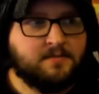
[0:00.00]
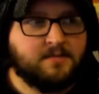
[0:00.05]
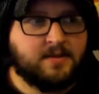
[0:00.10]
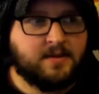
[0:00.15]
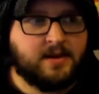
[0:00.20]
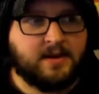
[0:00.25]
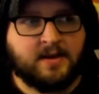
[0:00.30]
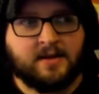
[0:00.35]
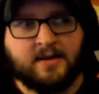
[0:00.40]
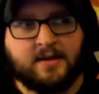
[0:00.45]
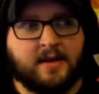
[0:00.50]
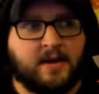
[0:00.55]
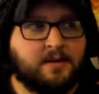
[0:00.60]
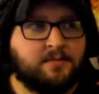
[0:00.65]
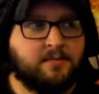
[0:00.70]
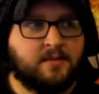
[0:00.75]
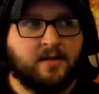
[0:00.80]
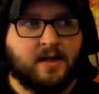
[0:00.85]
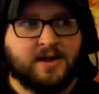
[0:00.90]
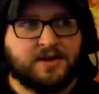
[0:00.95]

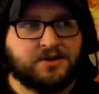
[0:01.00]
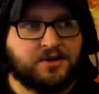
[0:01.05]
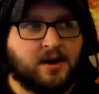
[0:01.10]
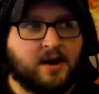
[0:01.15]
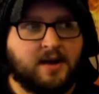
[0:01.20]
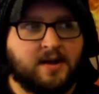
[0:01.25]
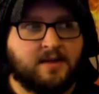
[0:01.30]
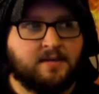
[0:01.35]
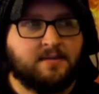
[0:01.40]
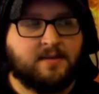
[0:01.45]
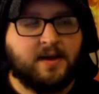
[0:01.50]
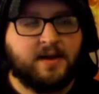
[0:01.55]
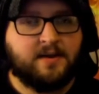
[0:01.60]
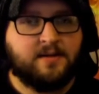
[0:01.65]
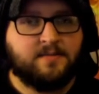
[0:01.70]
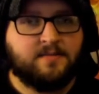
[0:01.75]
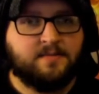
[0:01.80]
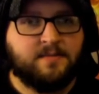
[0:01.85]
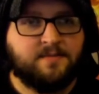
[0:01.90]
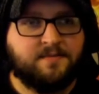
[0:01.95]
EDM electronic
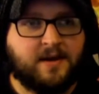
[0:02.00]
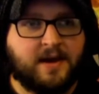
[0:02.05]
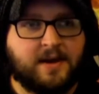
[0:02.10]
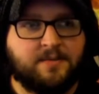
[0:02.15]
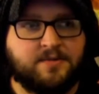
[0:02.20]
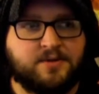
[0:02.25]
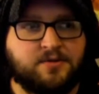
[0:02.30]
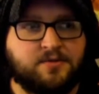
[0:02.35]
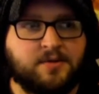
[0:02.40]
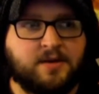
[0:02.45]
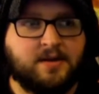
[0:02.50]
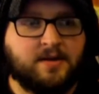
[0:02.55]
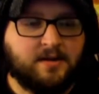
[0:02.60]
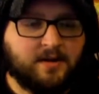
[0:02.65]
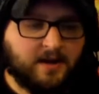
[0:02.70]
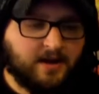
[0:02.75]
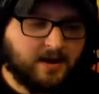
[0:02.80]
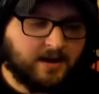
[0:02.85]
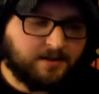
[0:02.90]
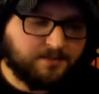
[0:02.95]
kind of vibe to it.
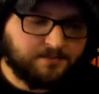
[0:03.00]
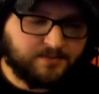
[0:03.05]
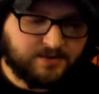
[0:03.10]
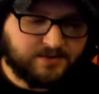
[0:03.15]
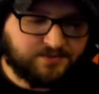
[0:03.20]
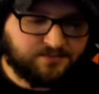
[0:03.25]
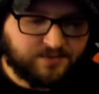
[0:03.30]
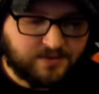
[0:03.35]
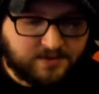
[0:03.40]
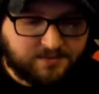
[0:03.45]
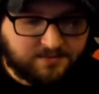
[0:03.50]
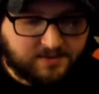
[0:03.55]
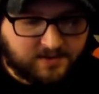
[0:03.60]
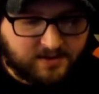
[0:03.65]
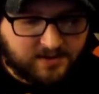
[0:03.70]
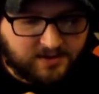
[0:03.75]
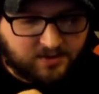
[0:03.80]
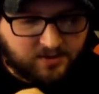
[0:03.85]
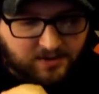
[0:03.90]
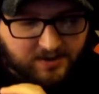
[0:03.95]
It's
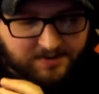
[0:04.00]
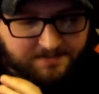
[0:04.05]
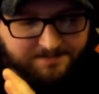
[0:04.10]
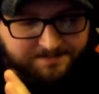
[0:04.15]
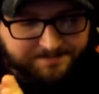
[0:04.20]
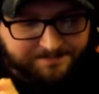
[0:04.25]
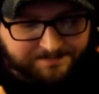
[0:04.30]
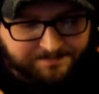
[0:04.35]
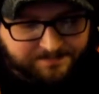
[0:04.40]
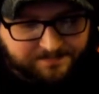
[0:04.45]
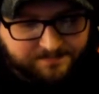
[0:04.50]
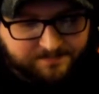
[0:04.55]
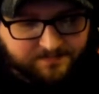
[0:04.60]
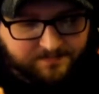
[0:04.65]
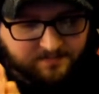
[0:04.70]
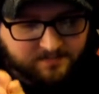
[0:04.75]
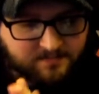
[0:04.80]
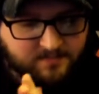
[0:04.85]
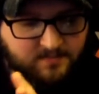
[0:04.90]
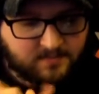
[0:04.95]
really good.
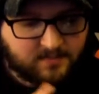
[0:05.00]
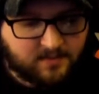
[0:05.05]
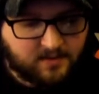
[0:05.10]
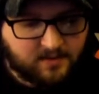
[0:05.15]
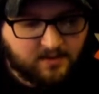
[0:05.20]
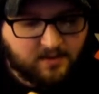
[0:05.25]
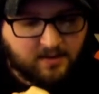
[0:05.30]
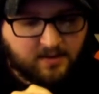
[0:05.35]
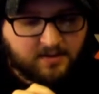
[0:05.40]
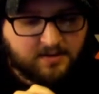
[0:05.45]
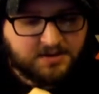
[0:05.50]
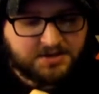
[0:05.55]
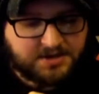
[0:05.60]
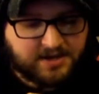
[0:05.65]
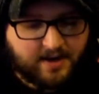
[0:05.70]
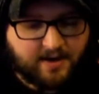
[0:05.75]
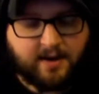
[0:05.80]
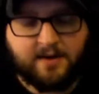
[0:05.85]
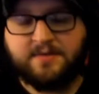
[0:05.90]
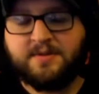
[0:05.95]

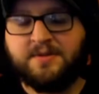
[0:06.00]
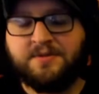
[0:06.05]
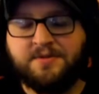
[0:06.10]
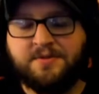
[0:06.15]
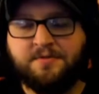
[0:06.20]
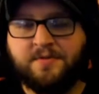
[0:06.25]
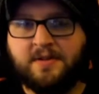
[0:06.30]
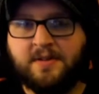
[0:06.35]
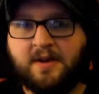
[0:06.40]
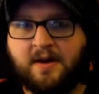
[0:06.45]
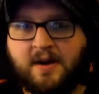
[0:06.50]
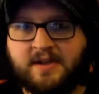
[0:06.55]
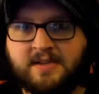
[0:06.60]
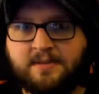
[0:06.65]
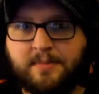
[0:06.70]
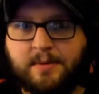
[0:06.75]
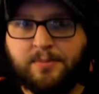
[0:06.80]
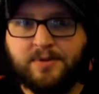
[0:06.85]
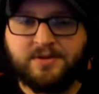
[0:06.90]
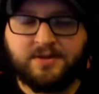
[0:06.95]
Shout out to 2 really
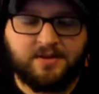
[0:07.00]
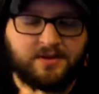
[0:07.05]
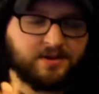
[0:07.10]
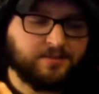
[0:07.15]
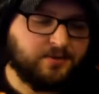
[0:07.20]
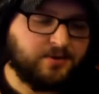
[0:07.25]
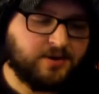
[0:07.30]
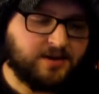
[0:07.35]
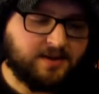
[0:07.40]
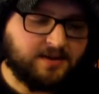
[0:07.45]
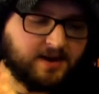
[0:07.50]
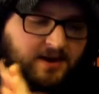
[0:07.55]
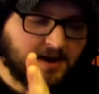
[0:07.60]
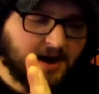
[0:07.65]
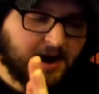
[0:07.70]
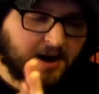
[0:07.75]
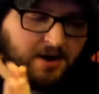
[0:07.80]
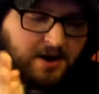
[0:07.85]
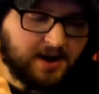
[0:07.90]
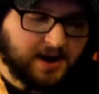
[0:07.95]
awesome members of the community there,
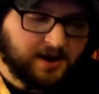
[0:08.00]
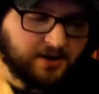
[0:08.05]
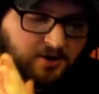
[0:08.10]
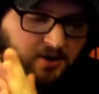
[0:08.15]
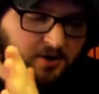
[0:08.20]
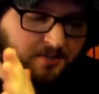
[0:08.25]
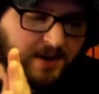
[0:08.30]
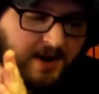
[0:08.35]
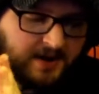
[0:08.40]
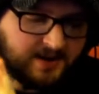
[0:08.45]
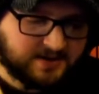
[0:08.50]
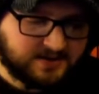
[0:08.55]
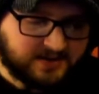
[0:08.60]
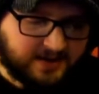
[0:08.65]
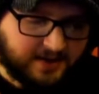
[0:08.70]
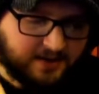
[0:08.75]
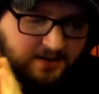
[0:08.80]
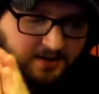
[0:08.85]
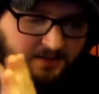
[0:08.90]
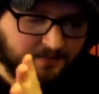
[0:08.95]
Aaron and Khromatic
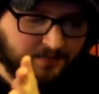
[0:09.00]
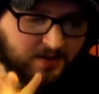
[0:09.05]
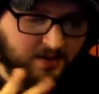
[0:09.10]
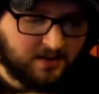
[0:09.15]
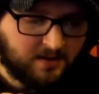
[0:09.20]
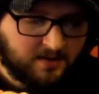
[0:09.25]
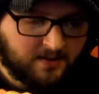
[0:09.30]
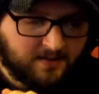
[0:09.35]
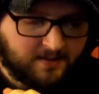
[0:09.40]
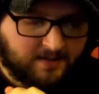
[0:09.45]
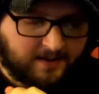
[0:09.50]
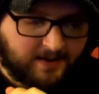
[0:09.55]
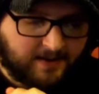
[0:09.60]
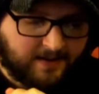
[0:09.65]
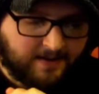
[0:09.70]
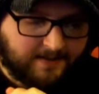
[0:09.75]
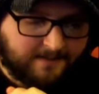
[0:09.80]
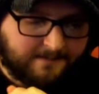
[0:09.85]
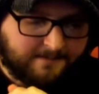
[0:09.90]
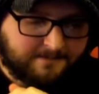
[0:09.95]
Scale.
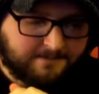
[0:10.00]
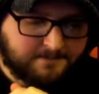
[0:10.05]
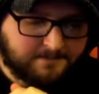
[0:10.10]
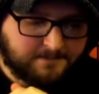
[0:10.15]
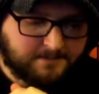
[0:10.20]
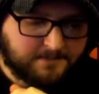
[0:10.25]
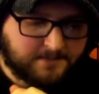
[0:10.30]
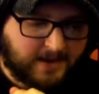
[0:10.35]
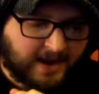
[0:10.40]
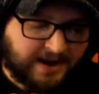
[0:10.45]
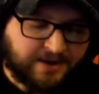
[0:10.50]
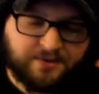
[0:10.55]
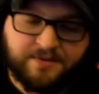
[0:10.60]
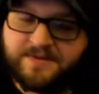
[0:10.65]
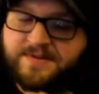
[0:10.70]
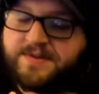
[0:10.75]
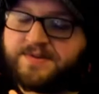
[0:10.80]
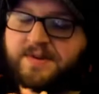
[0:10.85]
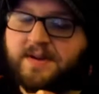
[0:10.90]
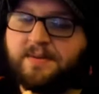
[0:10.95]
I knew
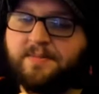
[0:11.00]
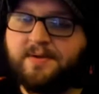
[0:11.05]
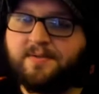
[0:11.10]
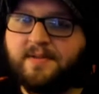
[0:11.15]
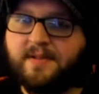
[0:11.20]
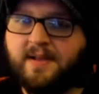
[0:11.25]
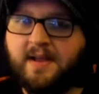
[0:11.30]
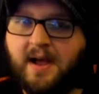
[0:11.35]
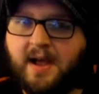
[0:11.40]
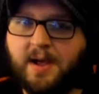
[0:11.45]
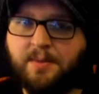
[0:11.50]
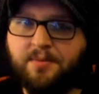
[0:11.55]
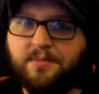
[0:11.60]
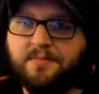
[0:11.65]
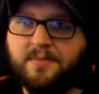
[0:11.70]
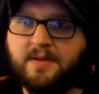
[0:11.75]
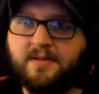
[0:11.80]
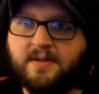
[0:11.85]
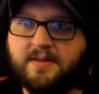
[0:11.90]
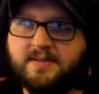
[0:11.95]
this was going to be really high up on
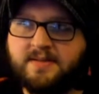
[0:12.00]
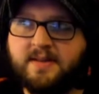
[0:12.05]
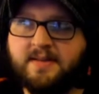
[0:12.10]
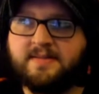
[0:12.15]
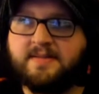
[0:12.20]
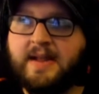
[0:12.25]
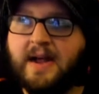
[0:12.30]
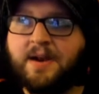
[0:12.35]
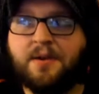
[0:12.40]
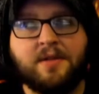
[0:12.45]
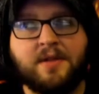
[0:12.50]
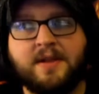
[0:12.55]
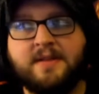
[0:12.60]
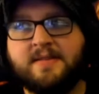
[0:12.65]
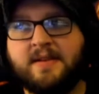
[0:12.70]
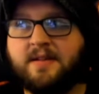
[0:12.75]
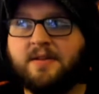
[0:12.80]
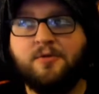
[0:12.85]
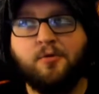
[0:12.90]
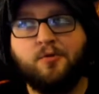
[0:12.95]
my list, because not only
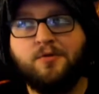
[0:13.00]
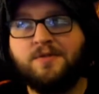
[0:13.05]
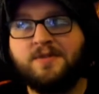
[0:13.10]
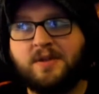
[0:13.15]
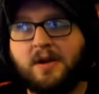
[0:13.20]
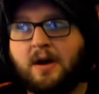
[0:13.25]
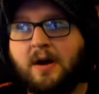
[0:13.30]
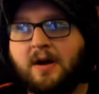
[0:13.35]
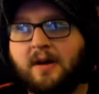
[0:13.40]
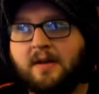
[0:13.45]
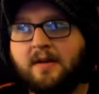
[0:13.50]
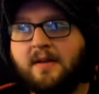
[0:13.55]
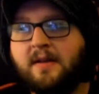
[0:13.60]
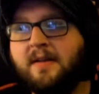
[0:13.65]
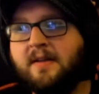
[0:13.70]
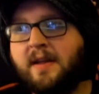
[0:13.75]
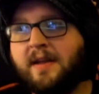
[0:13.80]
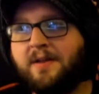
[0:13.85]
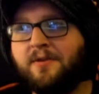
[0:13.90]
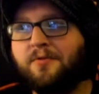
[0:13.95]
is it a cool song
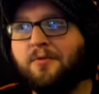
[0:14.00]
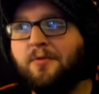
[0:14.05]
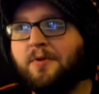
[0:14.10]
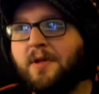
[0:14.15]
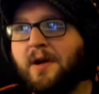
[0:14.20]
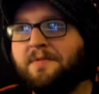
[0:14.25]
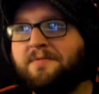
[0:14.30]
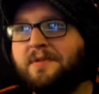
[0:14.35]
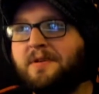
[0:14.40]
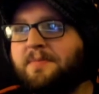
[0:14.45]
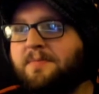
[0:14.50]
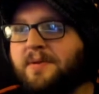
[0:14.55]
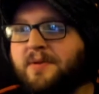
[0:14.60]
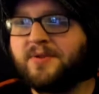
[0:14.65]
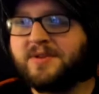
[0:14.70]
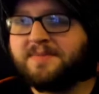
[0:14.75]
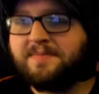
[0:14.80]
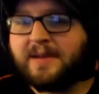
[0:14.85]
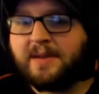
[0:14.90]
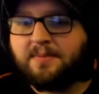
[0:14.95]
and a cool cover, but it
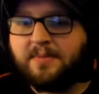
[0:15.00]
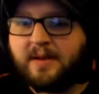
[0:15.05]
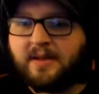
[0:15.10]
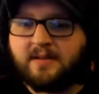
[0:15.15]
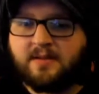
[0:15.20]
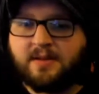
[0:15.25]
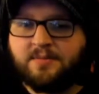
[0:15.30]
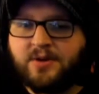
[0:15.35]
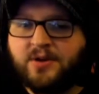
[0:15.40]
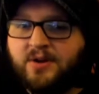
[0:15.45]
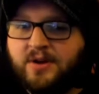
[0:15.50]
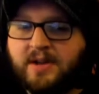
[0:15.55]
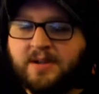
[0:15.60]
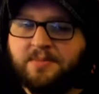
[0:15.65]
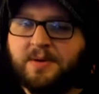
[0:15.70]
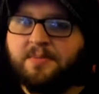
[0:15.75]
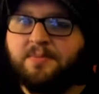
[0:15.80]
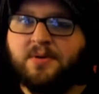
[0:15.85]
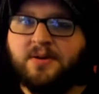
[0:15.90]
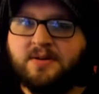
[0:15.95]
made by community
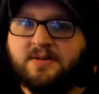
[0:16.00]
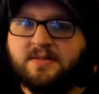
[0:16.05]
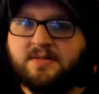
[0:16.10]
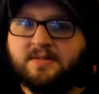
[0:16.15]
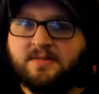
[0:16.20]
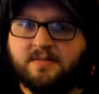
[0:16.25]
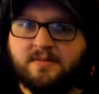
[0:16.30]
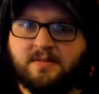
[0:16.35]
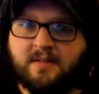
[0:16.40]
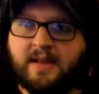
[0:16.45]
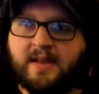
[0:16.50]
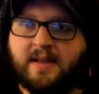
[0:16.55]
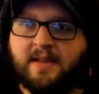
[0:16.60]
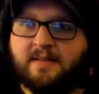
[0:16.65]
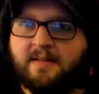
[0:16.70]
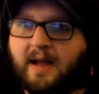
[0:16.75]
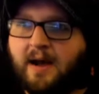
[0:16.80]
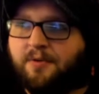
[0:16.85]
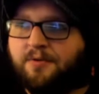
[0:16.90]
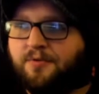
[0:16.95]
members.
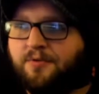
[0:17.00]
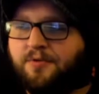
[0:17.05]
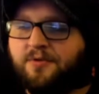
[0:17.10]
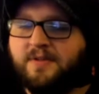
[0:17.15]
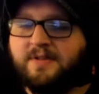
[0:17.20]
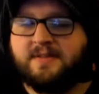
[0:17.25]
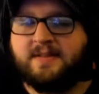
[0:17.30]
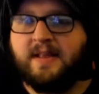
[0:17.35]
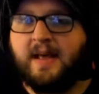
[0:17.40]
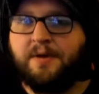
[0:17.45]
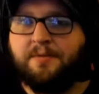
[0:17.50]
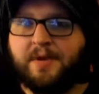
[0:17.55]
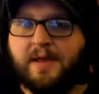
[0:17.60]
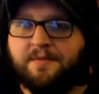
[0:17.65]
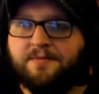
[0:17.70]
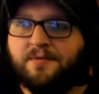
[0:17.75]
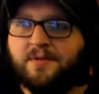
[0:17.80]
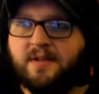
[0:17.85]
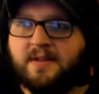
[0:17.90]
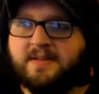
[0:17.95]
Like, how cool is that? We
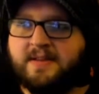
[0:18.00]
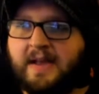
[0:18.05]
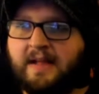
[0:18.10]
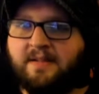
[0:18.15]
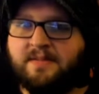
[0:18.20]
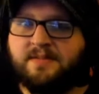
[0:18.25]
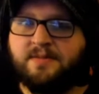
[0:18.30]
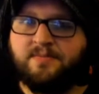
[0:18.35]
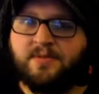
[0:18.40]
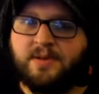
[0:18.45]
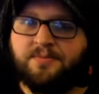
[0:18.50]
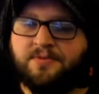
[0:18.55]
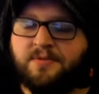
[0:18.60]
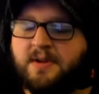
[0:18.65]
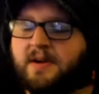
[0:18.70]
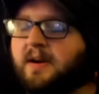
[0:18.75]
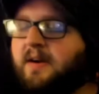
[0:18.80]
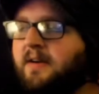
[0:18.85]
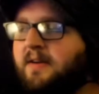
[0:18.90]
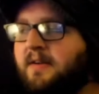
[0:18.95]
have really talented people
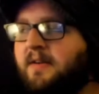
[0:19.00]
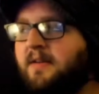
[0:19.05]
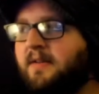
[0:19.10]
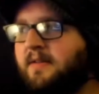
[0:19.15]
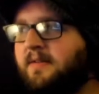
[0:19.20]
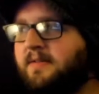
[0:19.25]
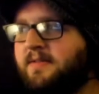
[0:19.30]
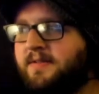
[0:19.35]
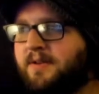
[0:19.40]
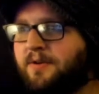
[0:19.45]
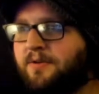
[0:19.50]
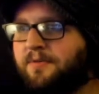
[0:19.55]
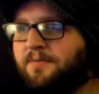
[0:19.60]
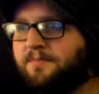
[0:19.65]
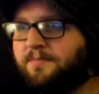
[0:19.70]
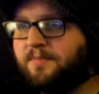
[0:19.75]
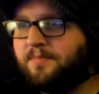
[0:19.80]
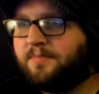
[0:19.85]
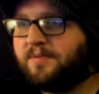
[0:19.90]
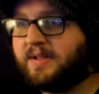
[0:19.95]
here. So
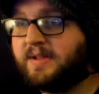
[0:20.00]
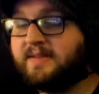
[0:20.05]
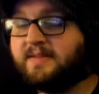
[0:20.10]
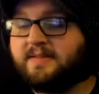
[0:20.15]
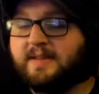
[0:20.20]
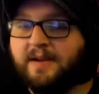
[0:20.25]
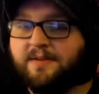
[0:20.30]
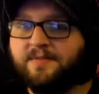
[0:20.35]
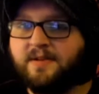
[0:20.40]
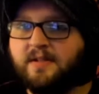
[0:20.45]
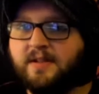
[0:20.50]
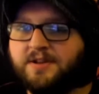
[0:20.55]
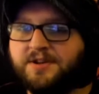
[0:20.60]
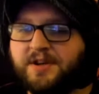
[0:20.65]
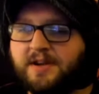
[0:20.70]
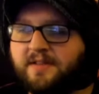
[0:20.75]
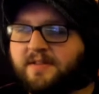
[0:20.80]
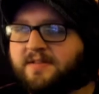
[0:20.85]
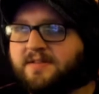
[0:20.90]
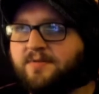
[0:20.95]
please definitely
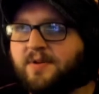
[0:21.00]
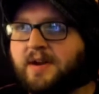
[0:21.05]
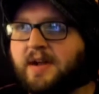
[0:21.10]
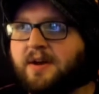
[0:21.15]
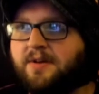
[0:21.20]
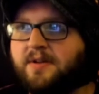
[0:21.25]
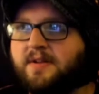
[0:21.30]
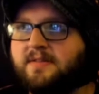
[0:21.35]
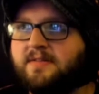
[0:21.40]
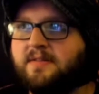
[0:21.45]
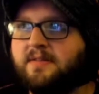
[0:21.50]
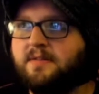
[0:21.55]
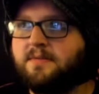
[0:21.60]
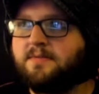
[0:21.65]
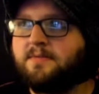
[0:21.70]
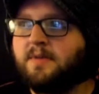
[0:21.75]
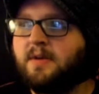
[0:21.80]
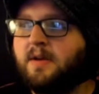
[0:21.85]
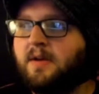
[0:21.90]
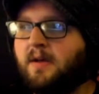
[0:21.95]
check this one out. It's
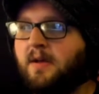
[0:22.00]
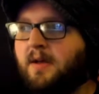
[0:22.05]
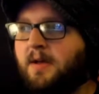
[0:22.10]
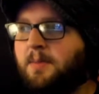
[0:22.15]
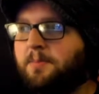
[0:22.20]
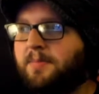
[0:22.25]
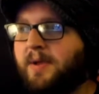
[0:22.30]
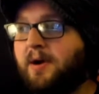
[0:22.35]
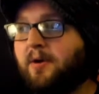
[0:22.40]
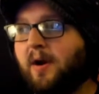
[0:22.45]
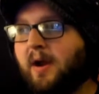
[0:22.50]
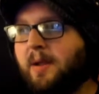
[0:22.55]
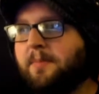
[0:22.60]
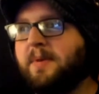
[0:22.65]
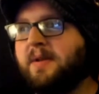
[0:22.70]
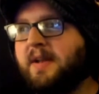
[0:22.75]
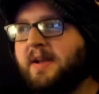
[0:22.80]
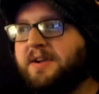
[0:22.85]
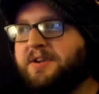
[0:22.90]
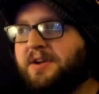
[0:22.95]
a big
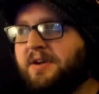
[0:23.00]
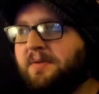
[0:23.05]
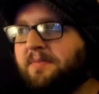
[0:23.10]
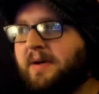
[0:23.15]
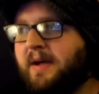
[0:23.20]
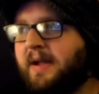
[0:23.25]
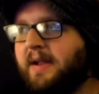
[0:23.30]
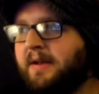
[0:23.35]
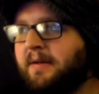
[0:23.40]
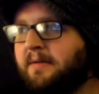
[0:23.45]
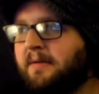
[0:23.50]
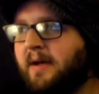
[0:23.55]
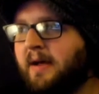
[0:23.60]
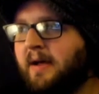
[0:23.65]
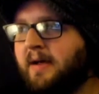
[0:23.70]
recommendation of mine.